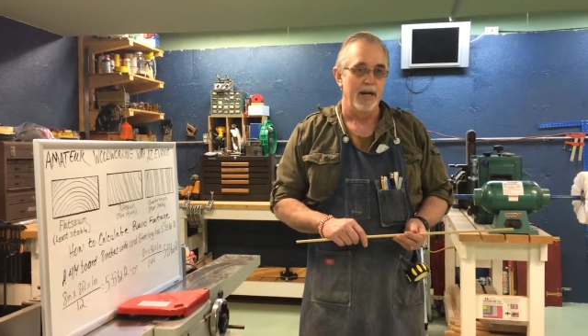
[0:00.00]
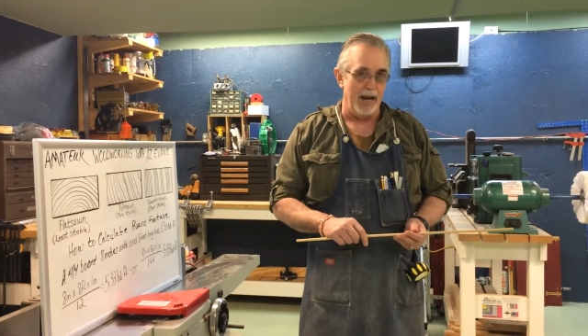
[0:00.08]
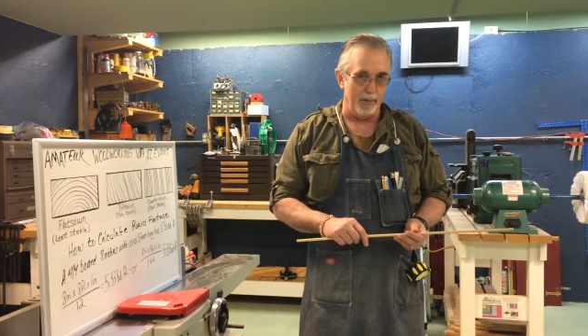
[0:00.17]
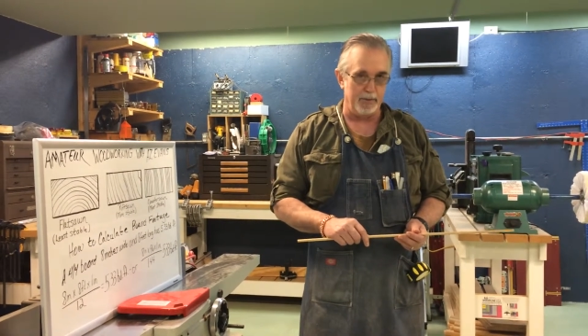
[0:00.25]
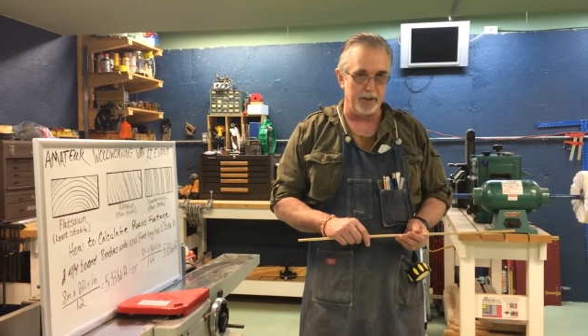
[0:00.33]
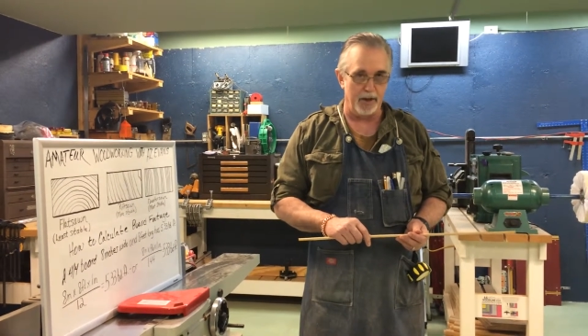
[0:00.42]

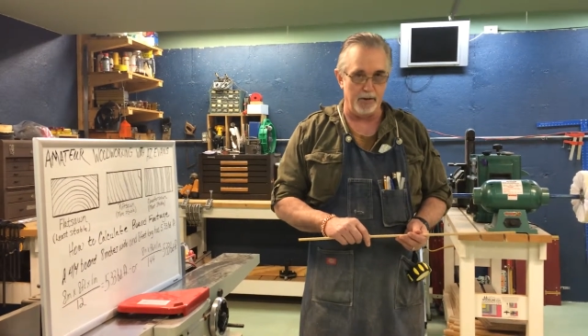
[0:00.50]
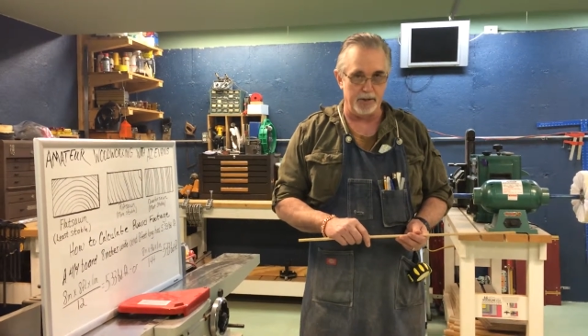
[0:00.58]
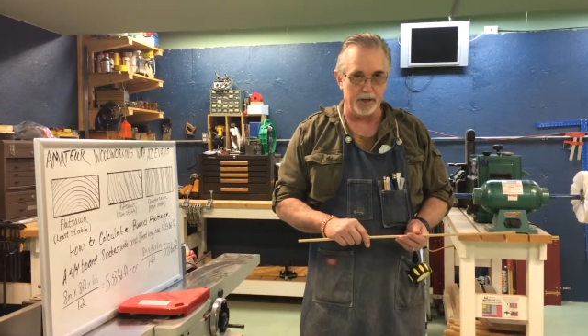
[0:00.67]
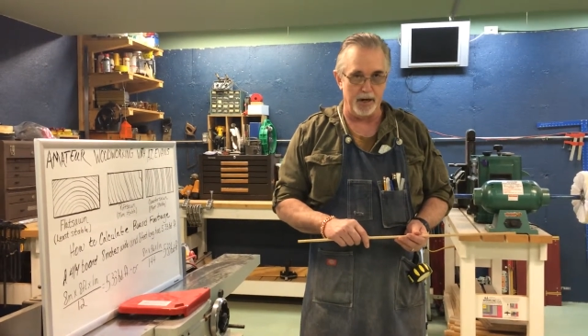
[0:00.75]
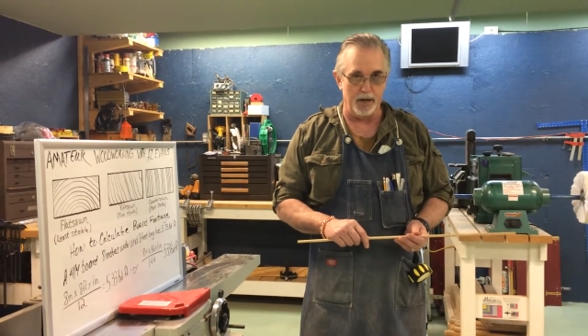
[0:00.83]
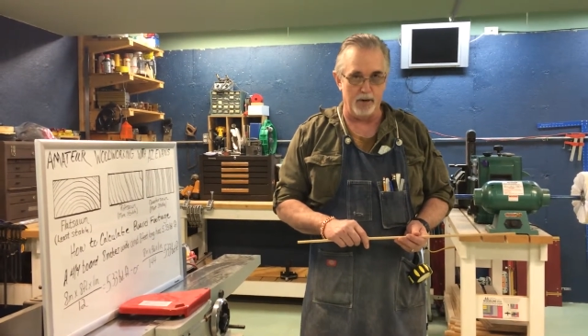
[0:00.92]

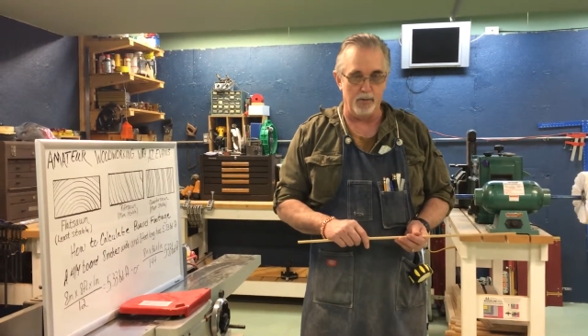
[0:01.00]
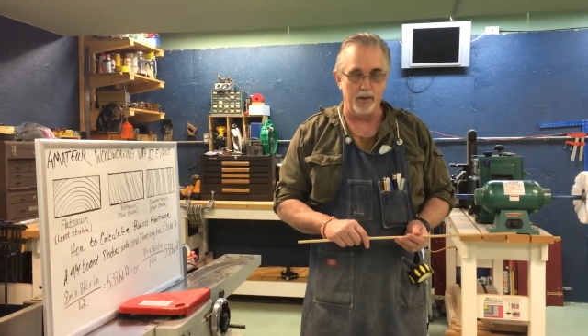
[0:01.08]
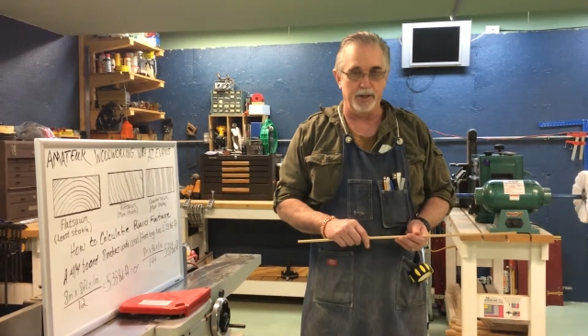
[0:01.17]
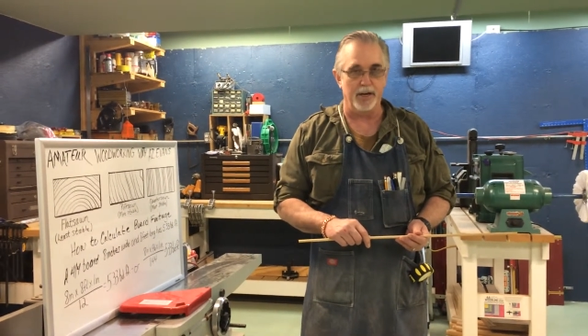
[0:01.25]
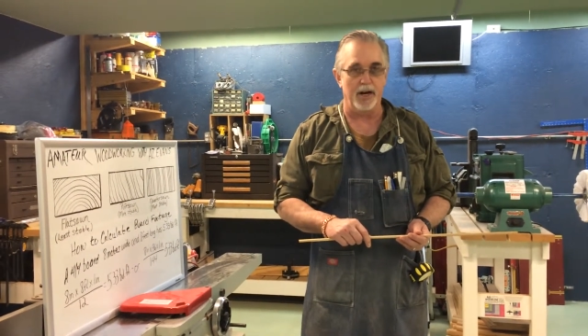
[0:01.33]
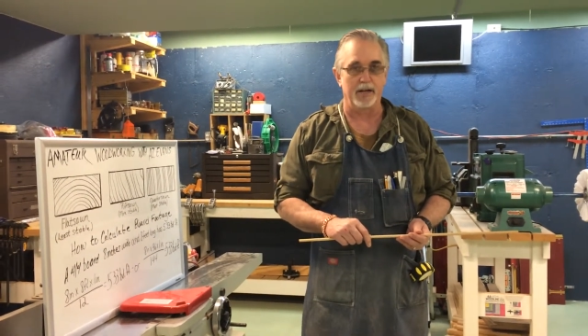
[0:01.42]
Episode 2,
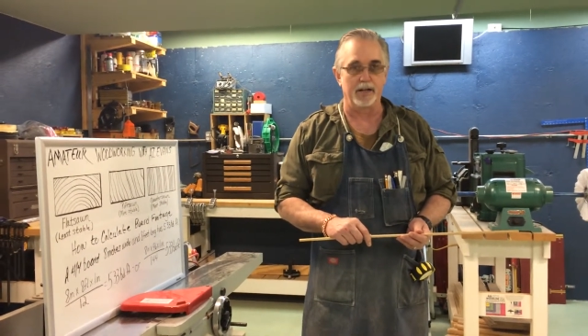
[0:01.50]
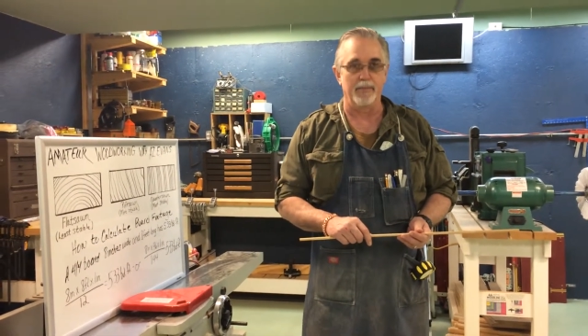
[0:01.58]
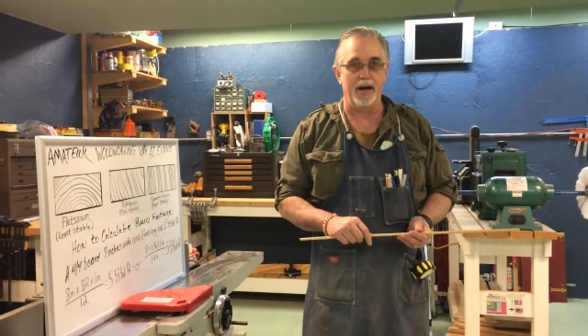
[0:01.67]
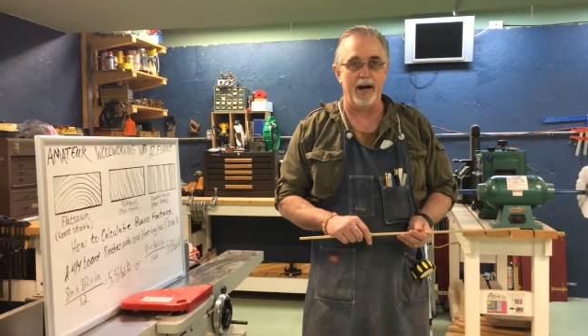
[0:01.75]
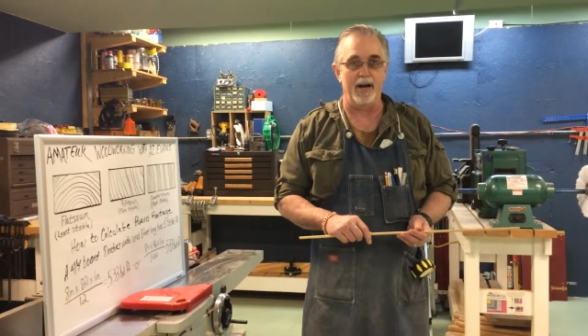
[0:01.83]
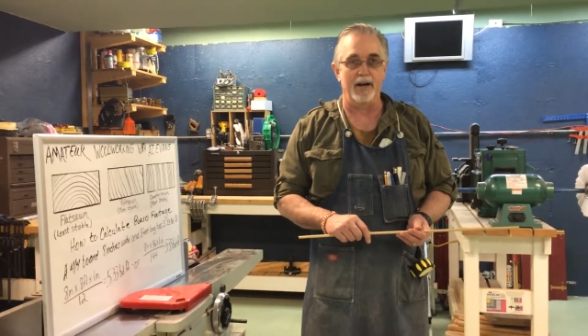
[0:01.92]
we talked
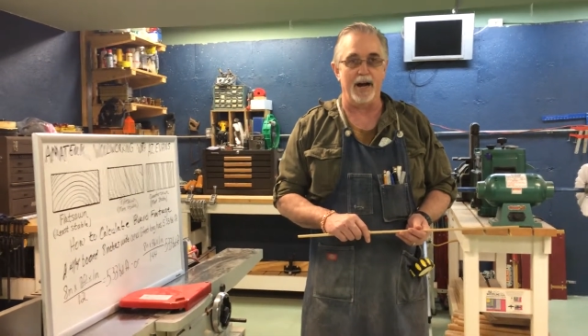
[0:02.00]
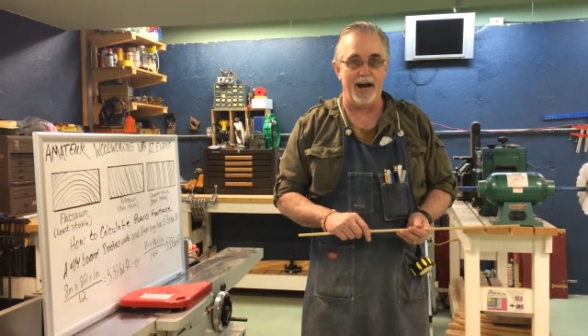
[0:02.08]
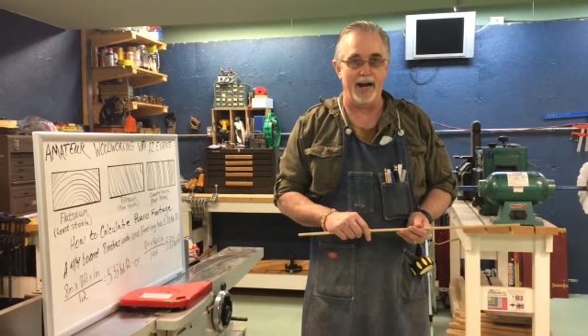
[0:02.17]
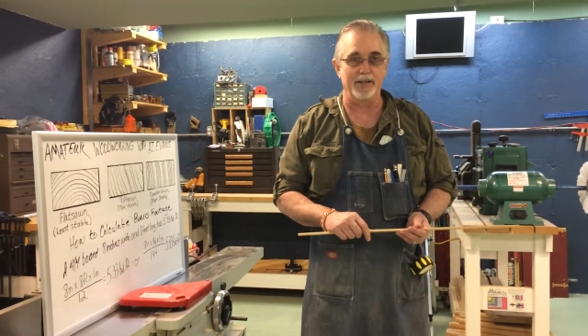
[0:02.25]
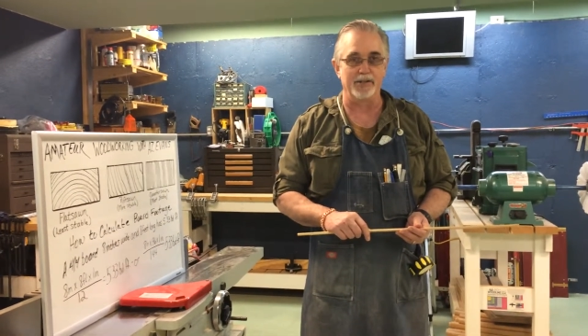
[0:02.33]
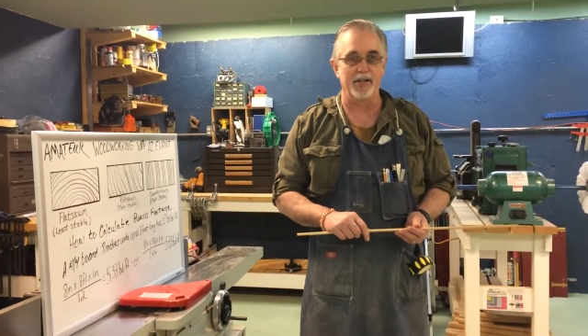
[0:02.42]
about
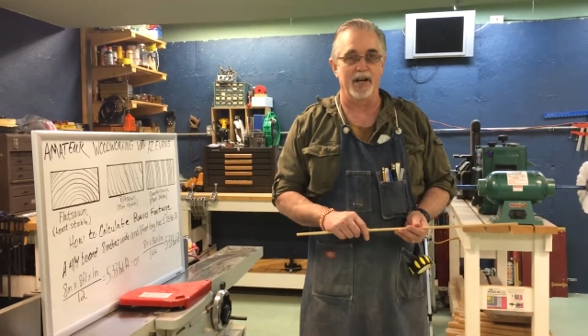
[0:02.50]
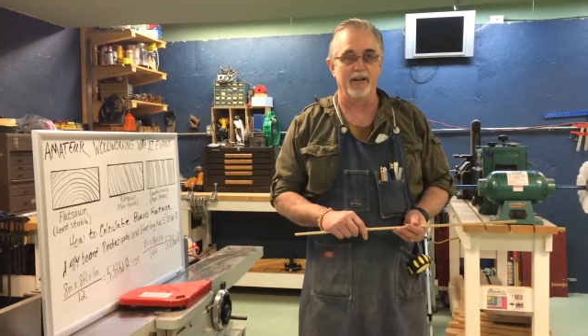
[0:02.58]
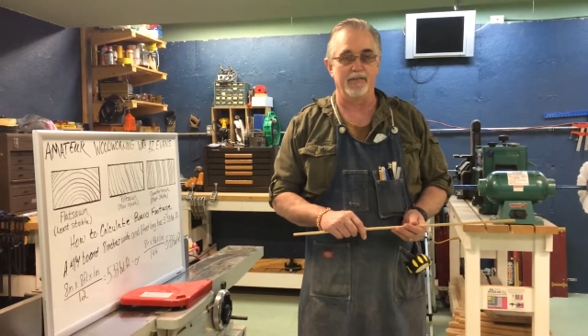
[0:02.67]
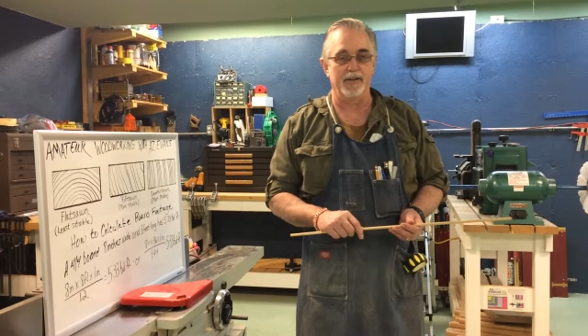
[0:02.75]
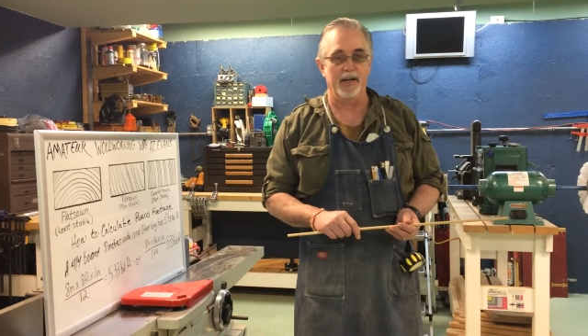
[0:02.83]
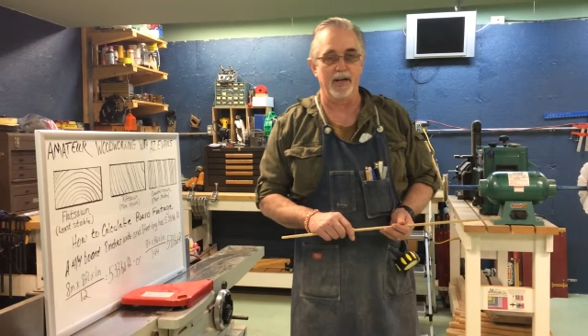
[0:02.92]
eye
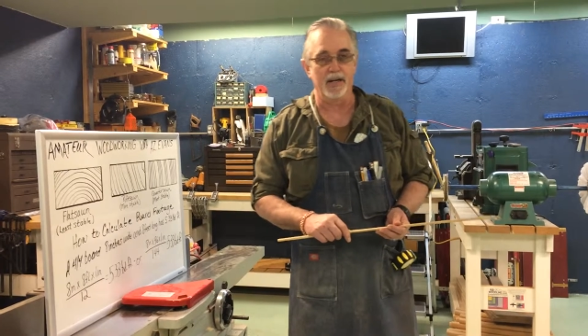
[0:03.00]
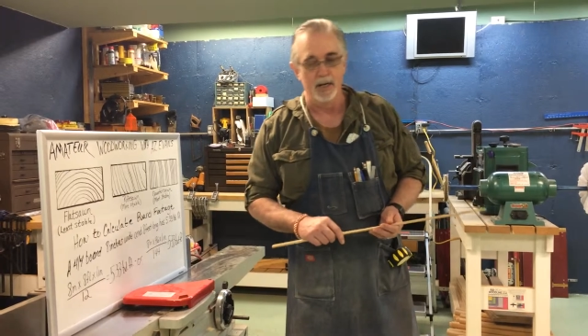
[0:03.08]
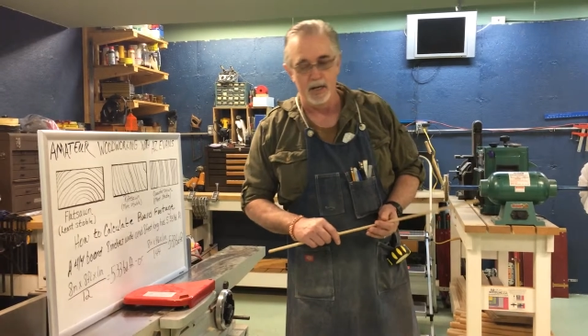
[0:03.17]
safety.